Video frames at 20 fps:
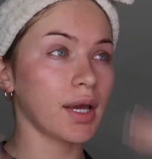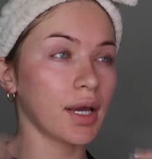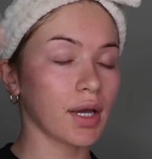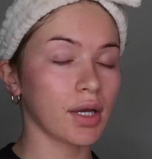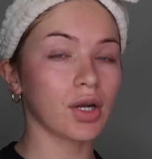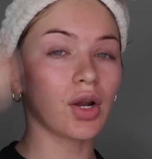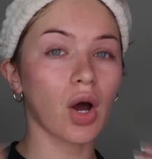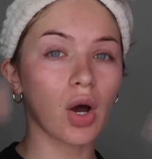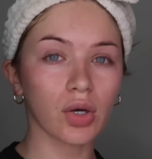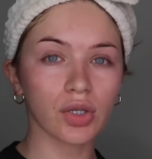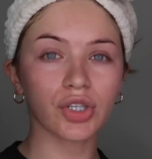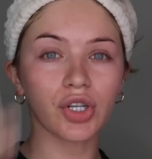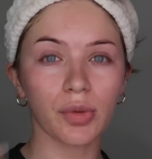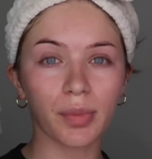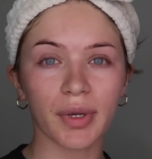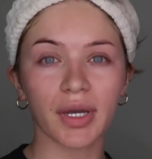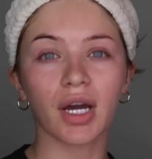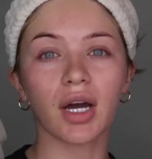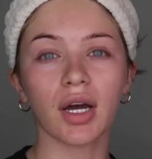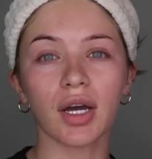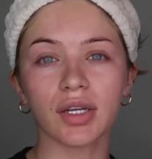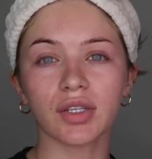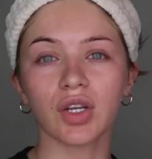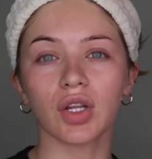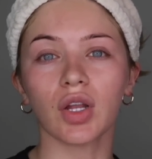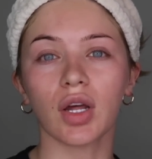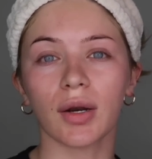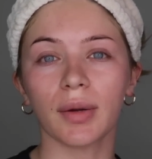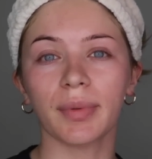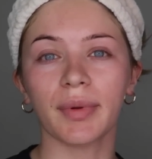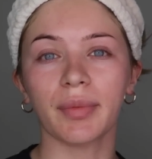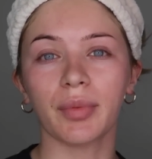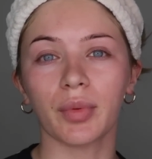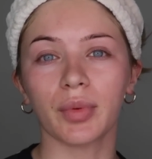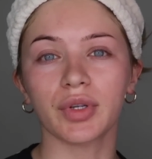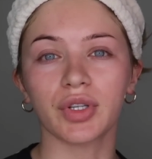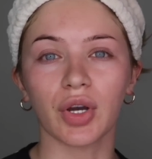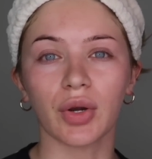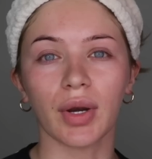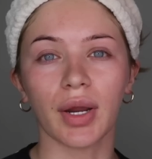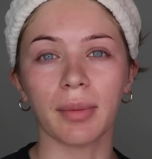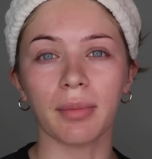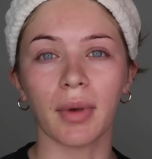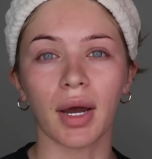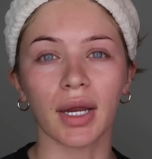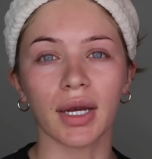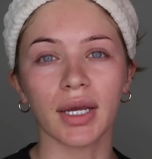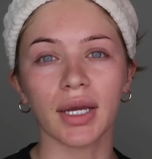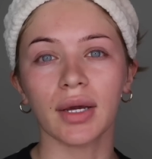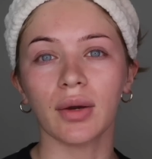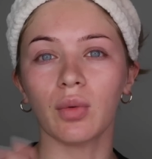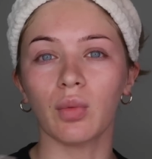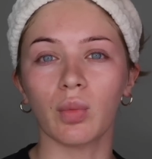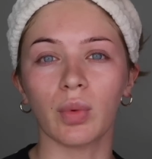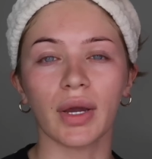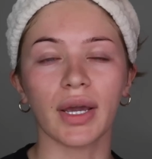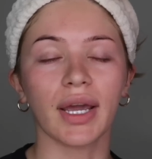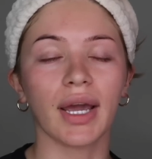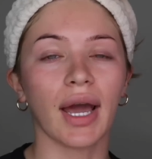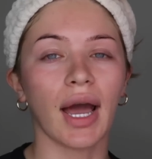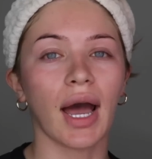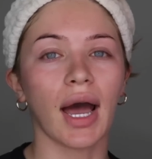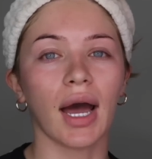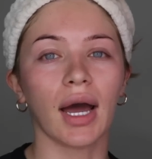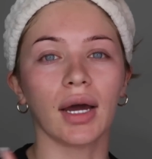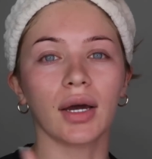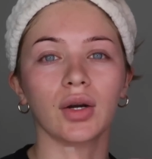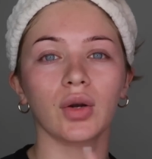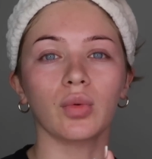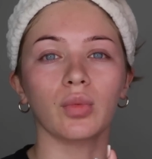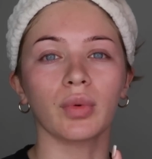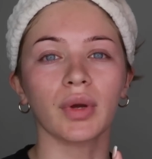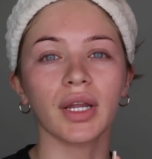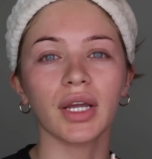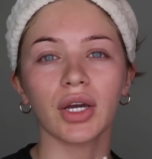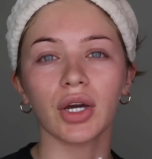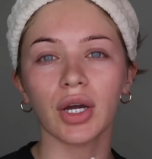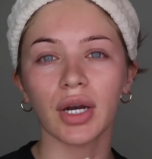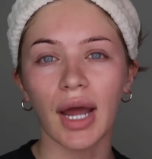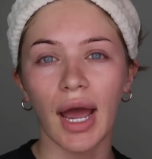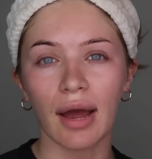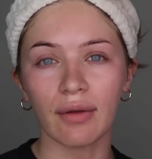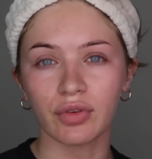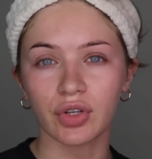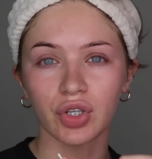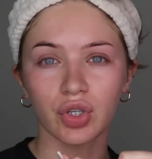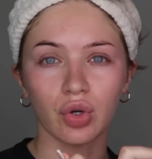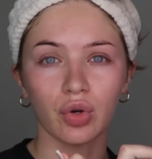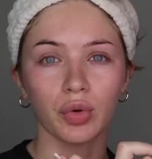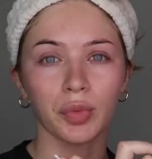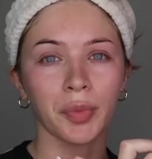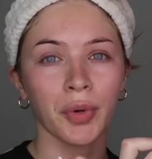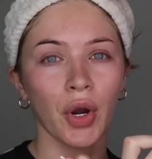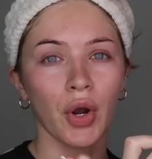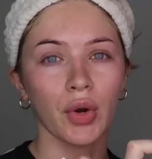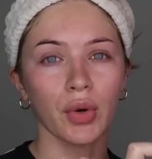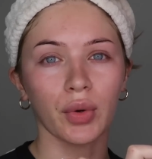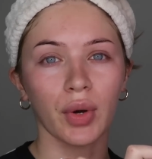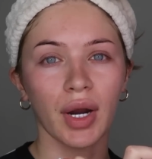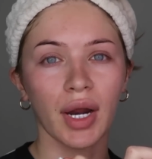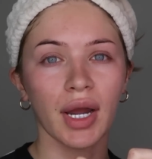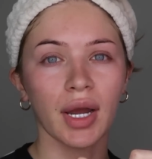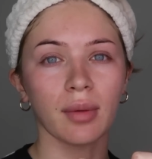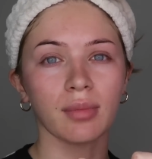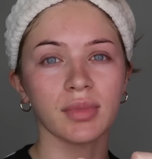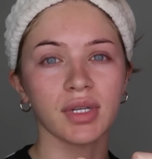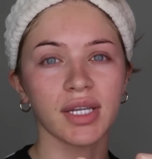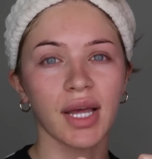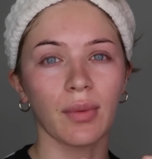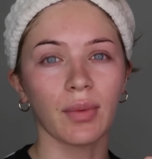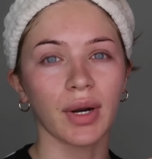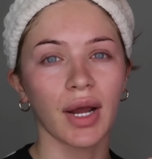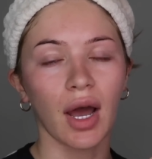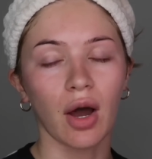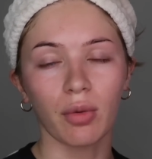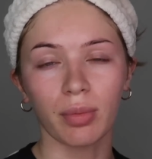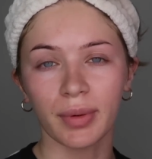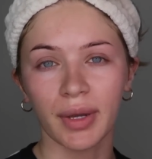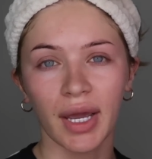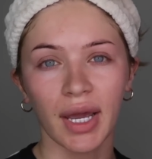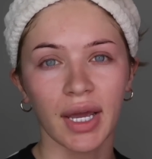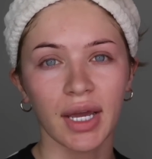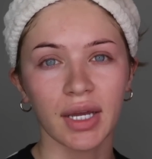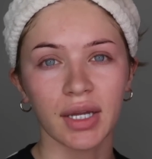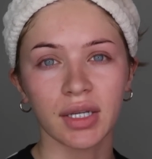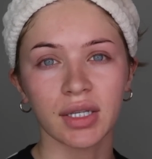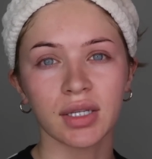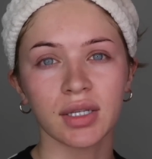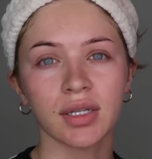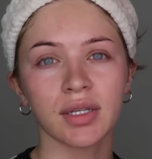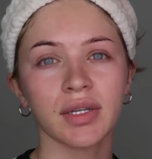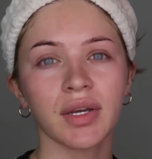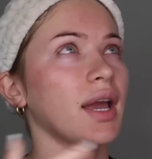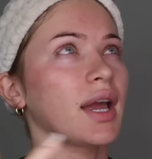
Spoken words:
And also because a lot of people would donate money, we had really good after school programs that would help kids.